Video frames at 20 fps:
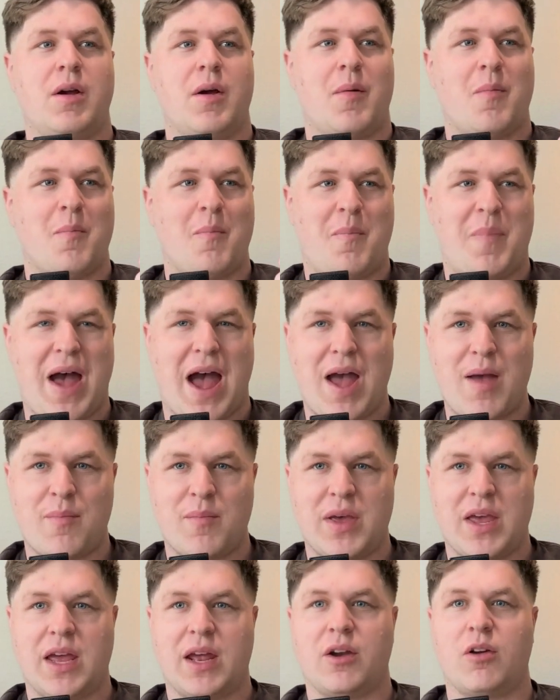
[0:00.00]

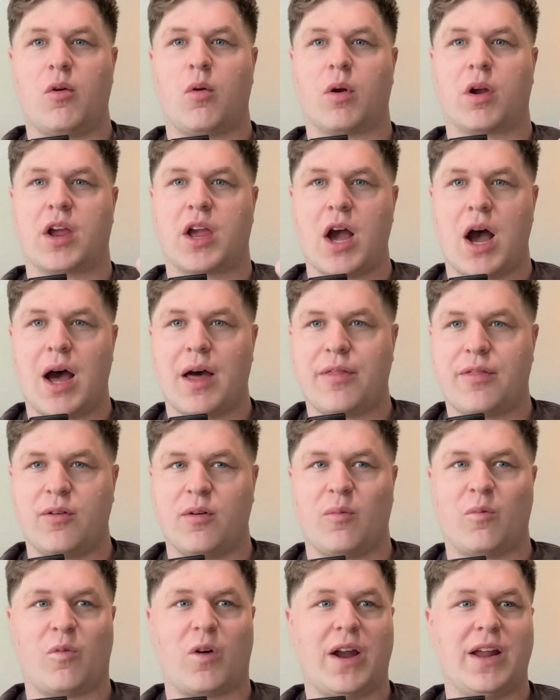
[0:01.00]
Batman or
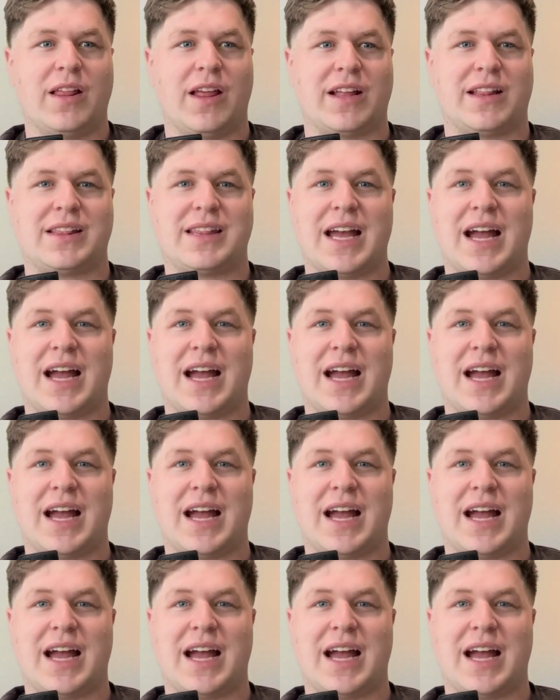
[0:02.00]
Gotham, right?